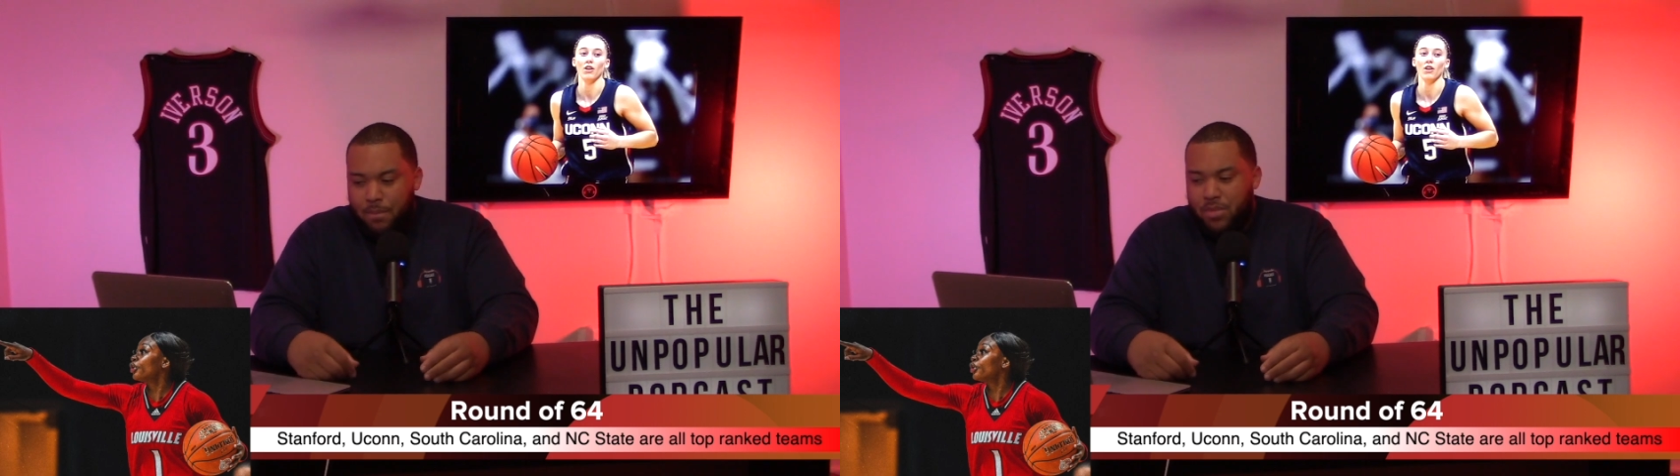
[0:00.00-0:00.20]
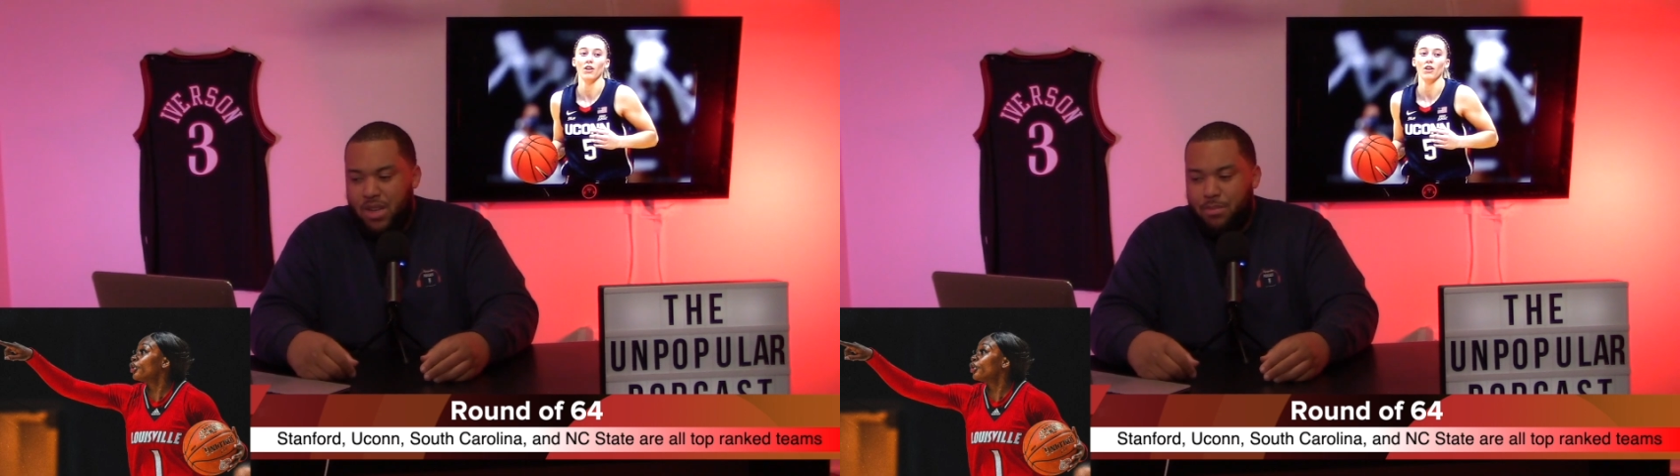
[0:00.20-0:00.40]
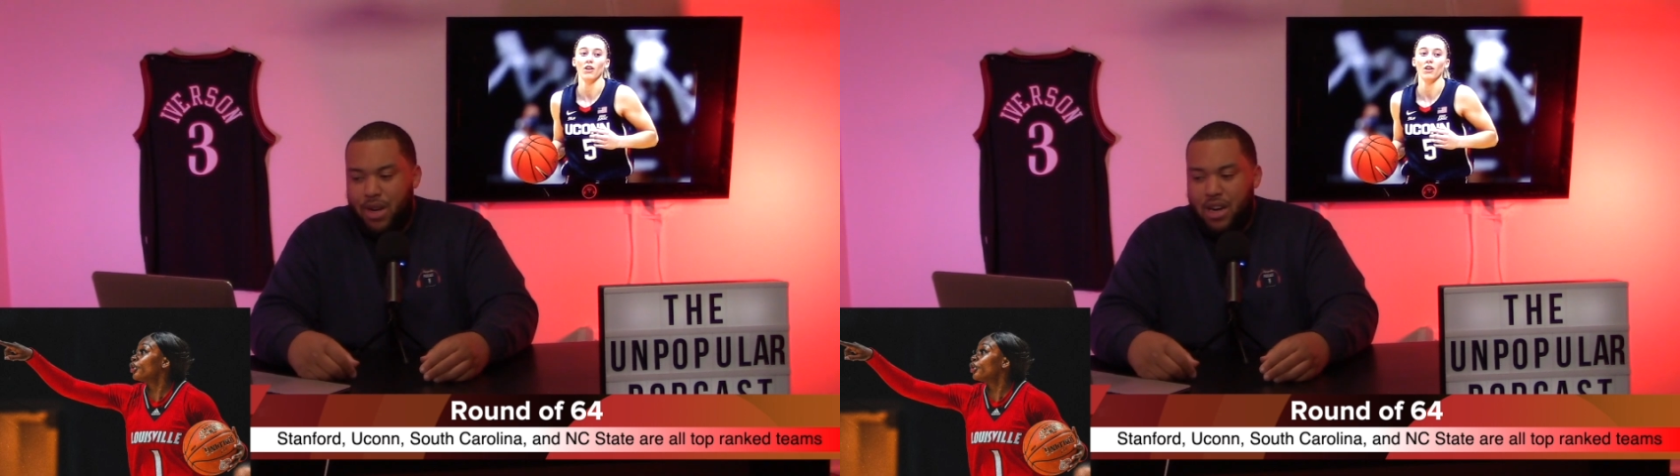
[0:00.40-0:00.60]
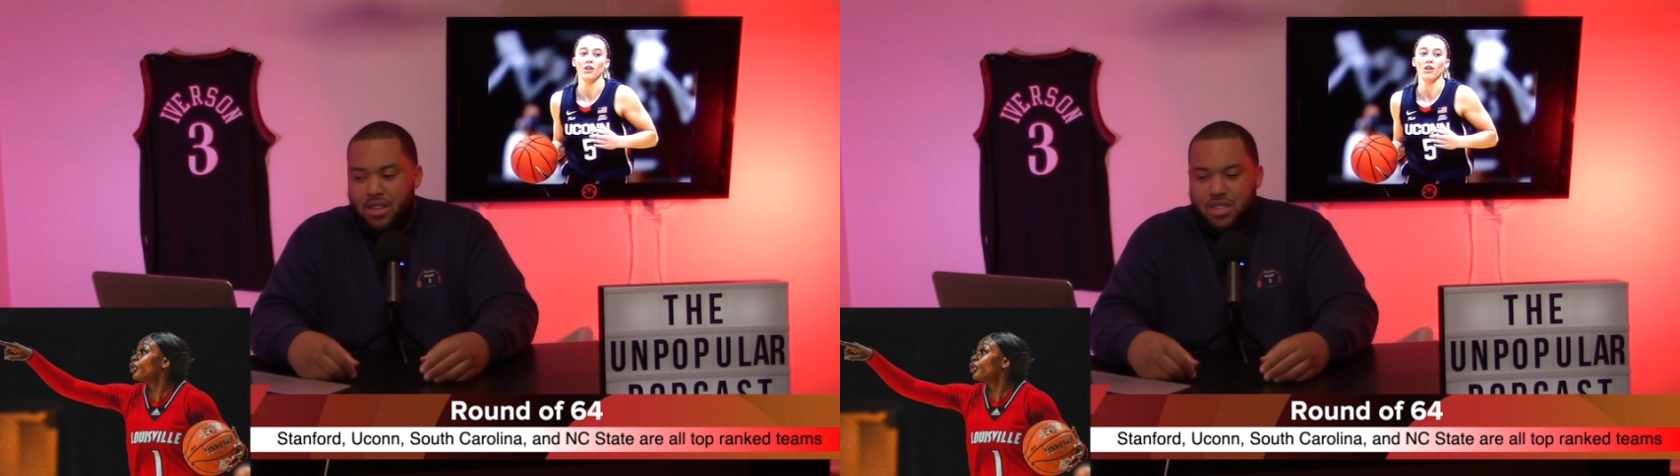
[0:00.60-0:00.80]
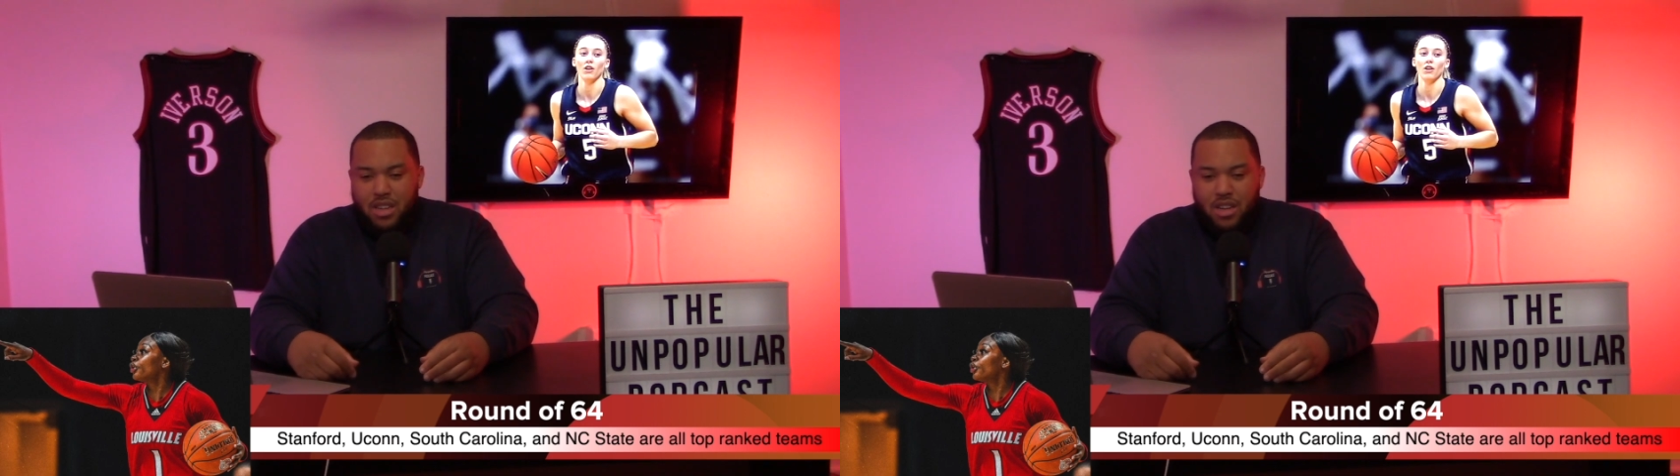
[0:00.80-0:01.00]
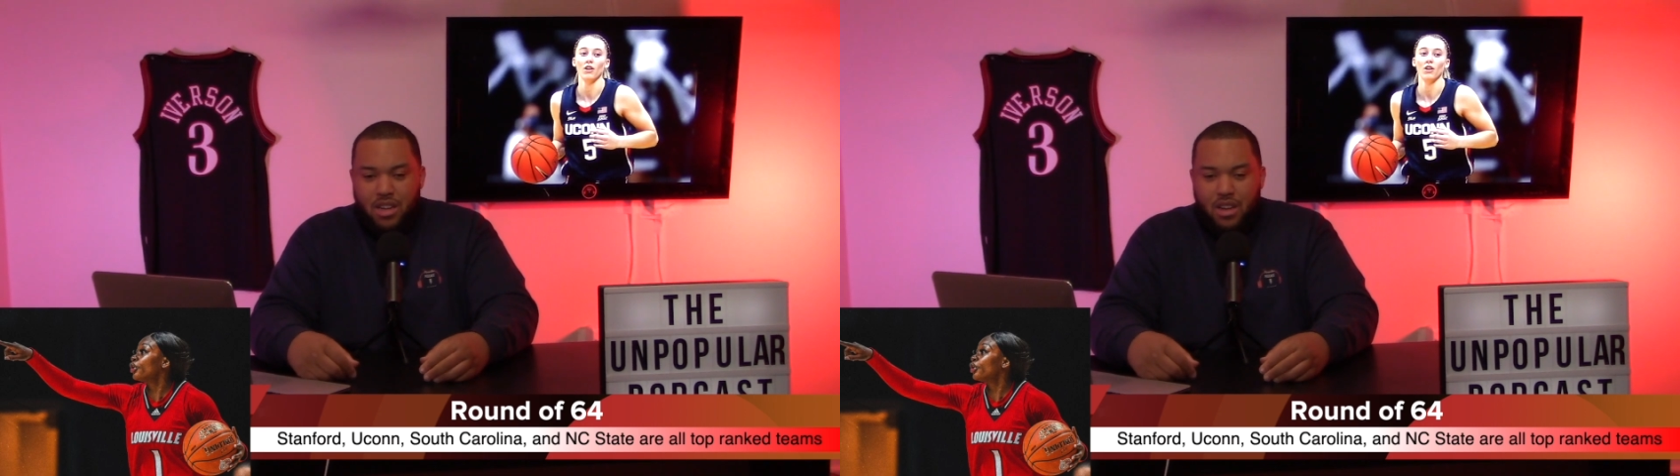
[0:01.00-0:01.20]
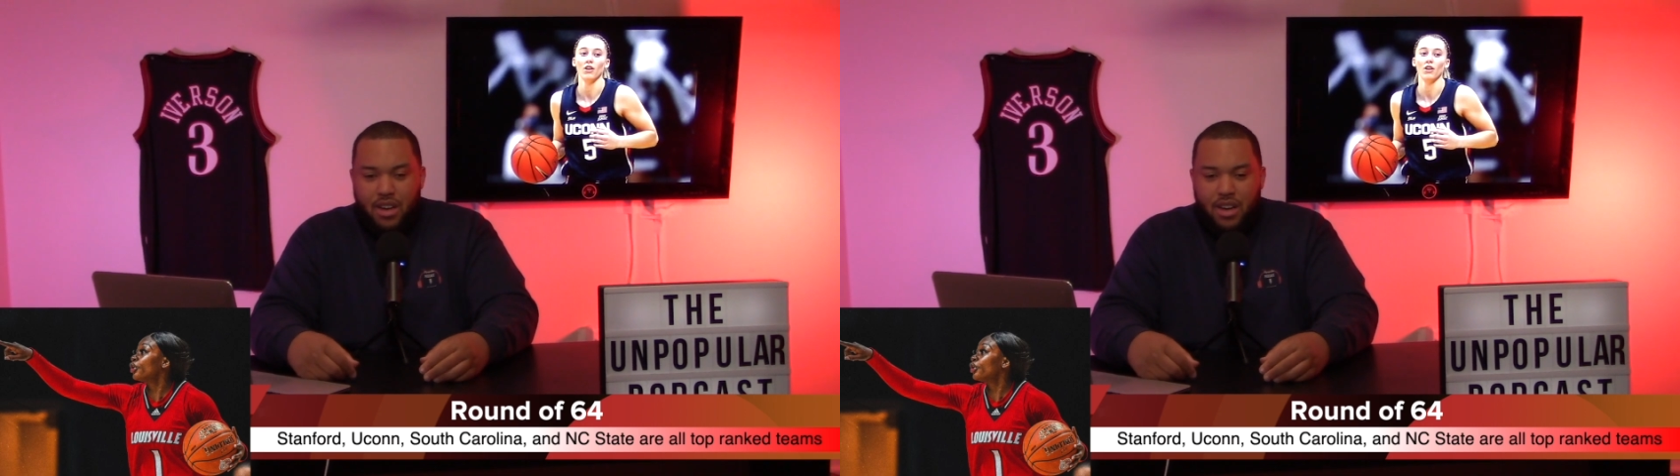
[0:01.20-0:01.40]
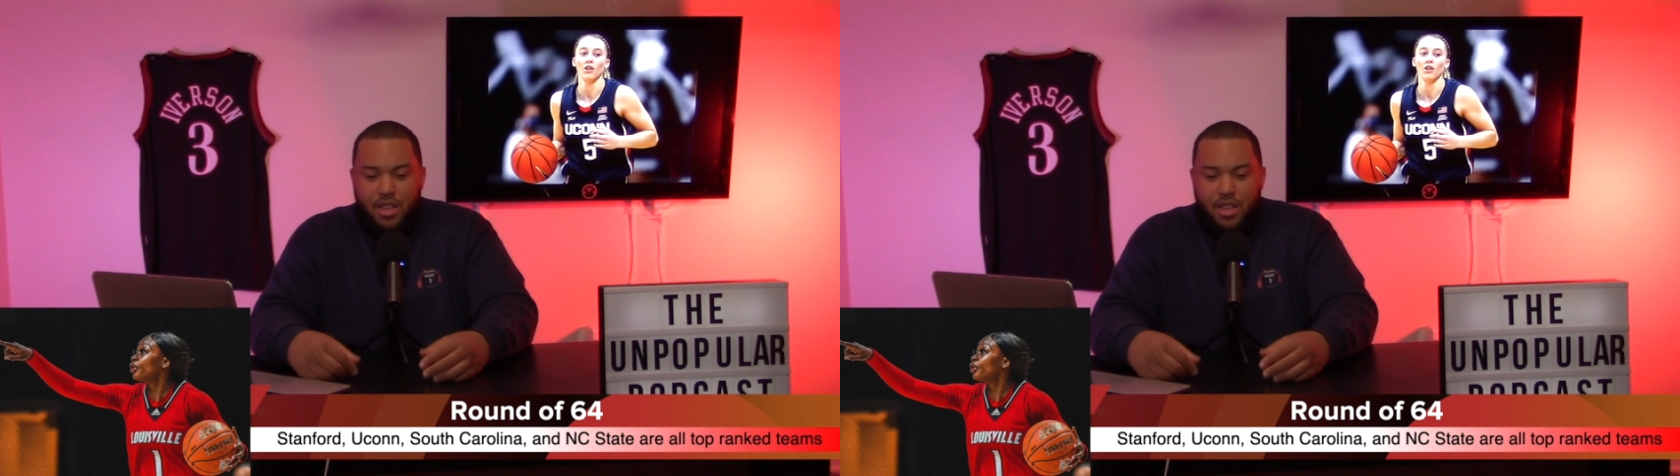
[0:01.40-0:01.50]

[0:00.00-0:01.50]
compared to